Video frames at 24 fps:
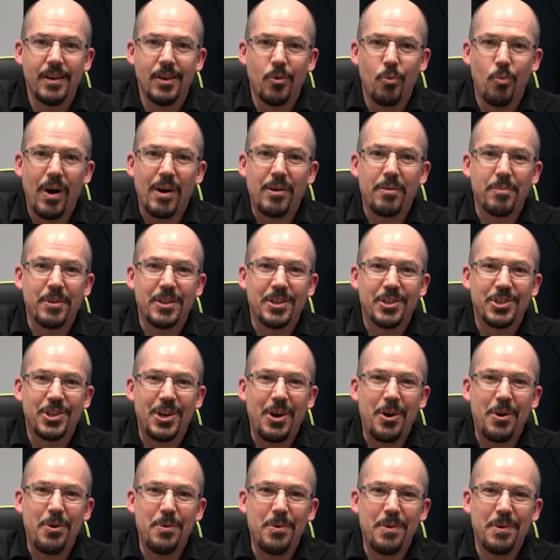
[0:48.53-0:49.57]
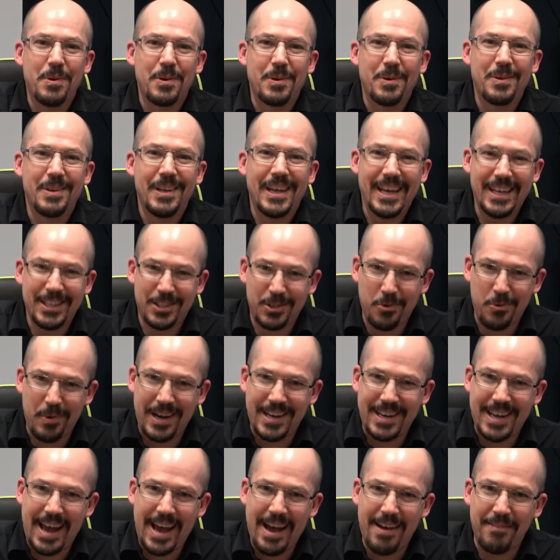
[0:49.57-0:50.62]
Welcome to the show. It's
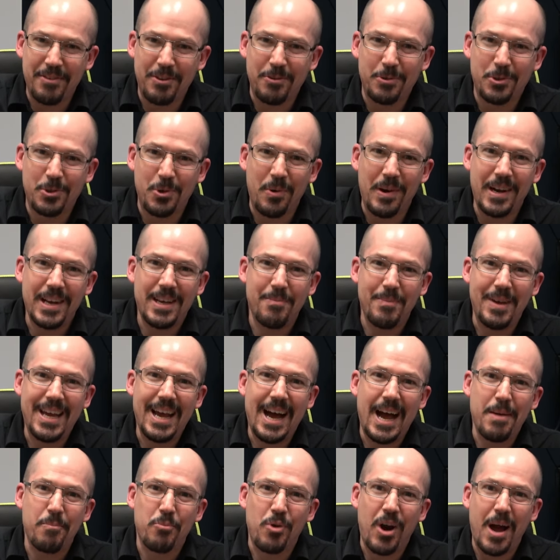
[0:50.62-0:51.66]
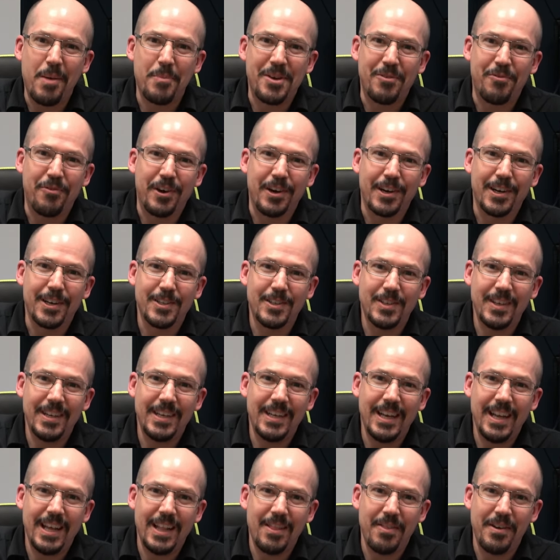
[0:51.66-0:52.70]
great to have you joining me. I'm Robbie
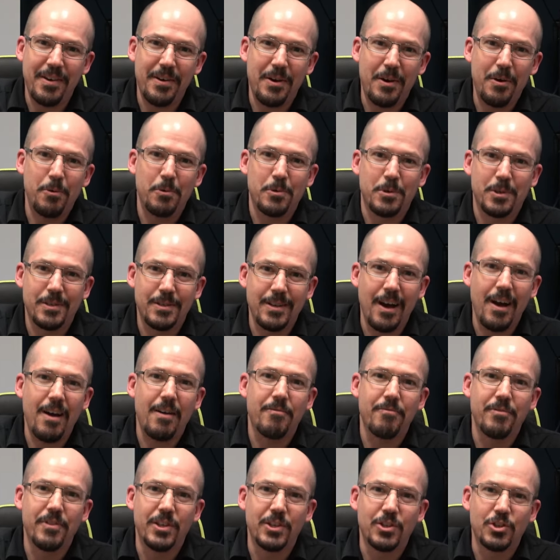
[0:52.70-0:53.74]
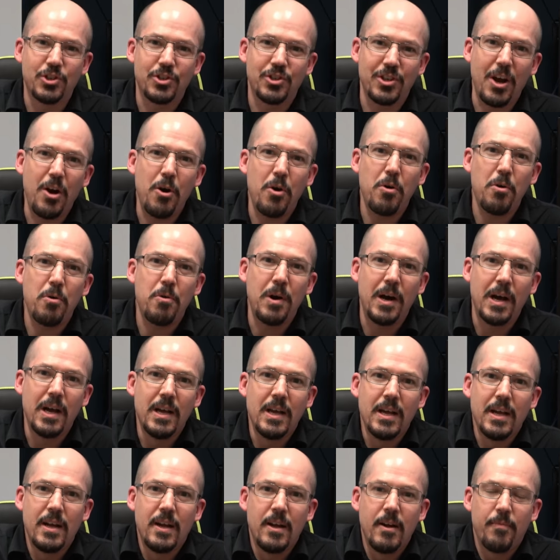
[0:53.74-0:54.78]
Ferguson, the host of the show,
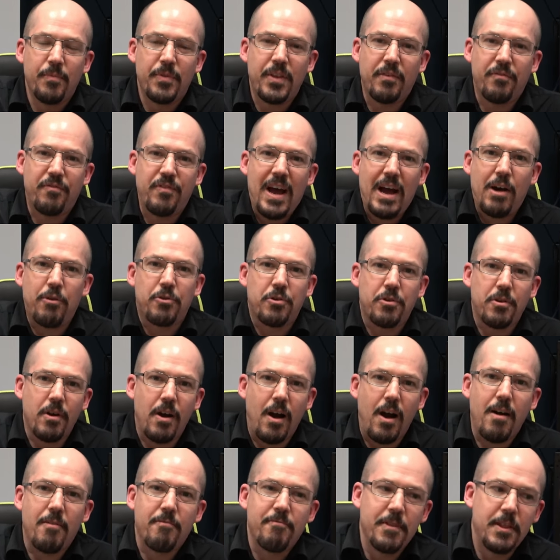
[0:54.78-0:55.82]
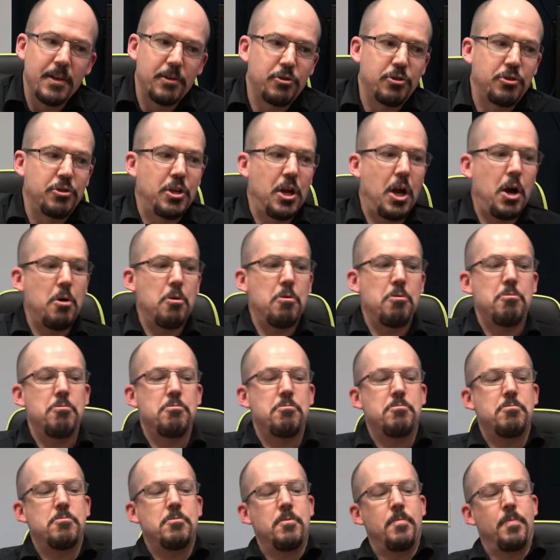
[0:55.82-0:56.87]
the founder of the
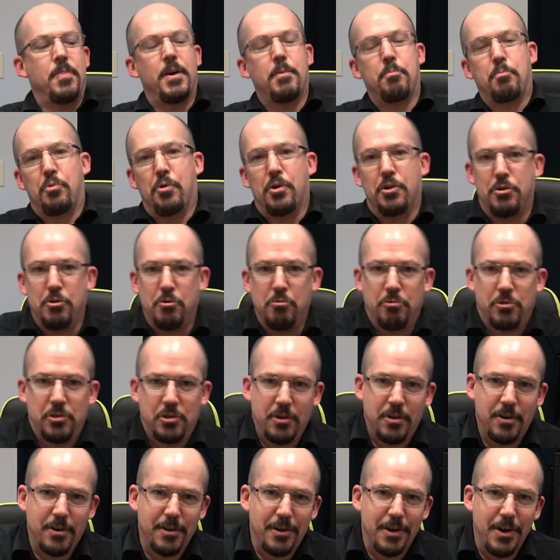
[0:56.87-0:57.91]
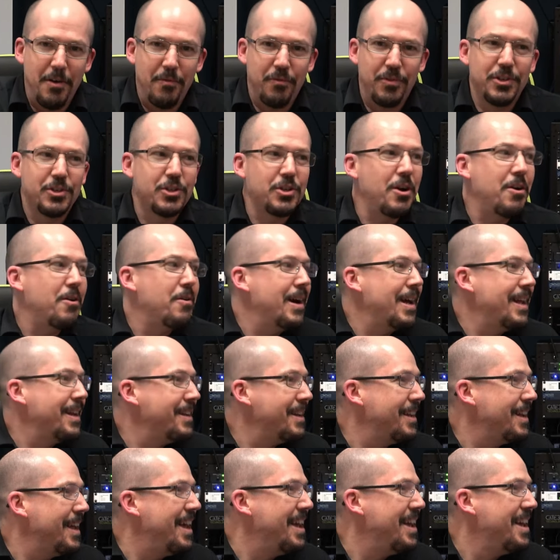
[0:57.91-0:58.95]
show, the producer of the show,
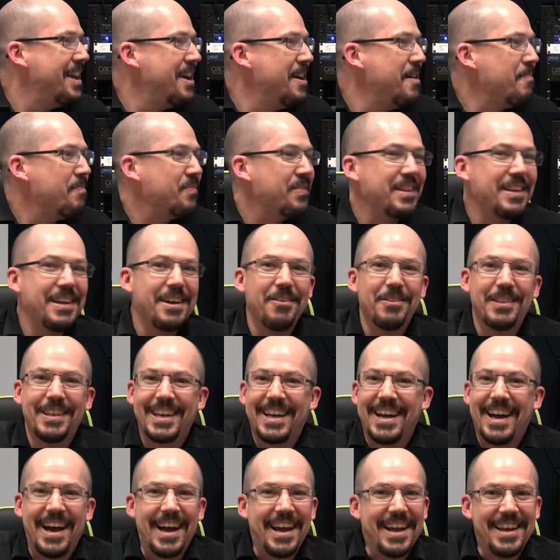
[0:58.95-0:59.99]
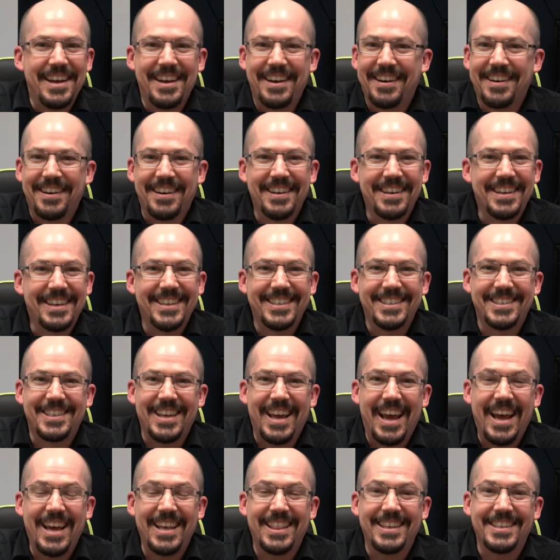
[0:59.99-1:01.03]
and the only guy here. Because
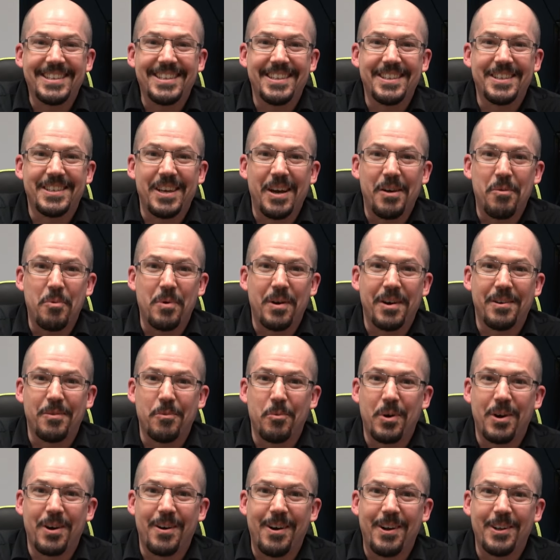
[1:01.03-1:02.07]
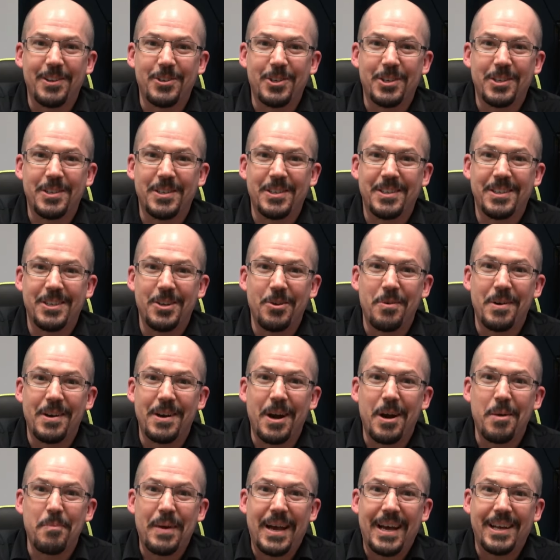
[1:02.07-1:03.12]
hey, this is we're we're all just doing
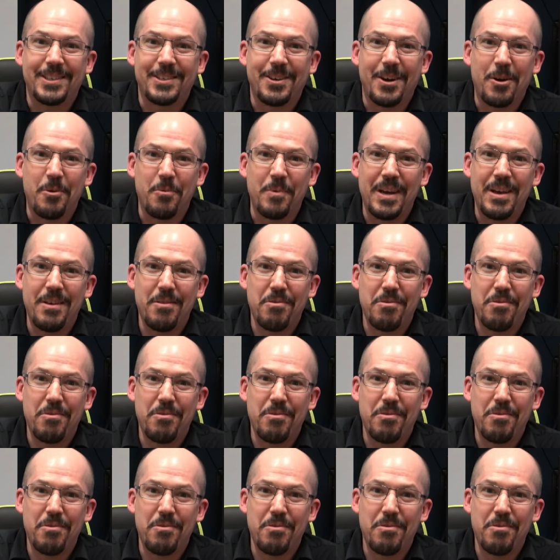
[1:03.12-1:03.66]
our best, aren't we?